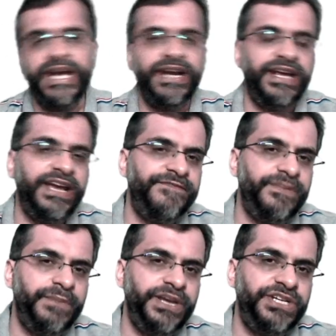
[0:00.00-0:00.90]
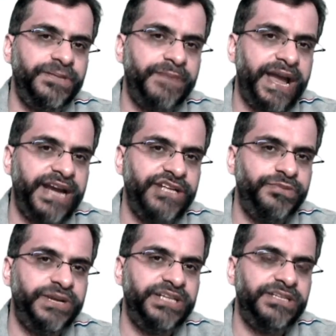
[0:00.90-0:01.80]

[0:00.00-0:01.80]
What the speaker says: in information management,